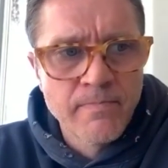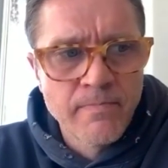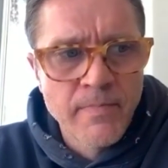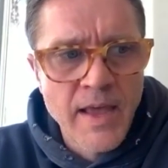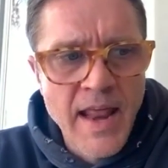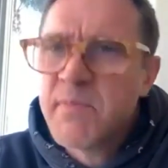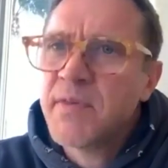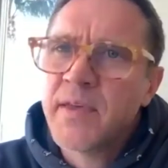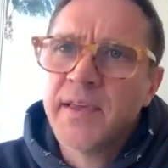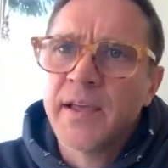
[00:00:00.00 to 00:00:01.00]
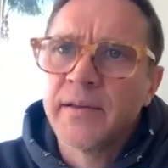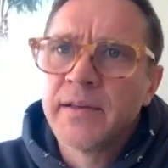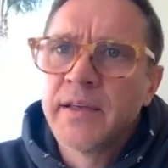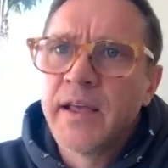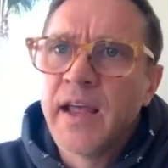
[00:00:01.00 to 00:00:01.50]
it had me thinking,
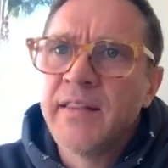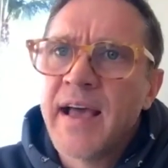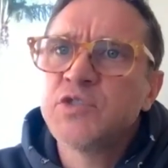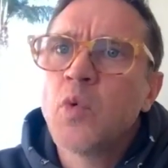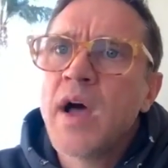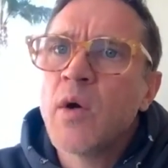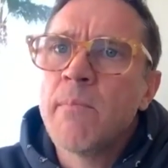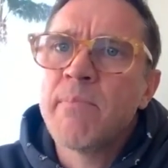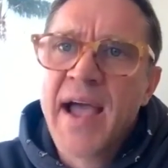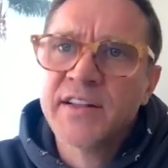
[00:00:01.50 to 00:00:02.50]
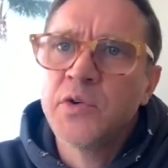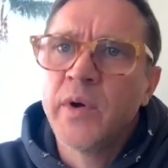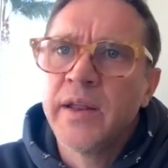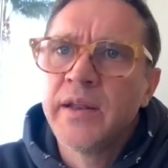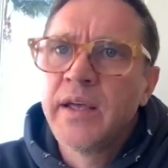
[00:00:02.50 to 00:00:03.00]
and that's why I went back to
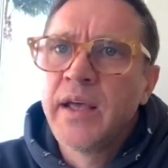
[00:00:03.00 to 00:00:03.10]
it,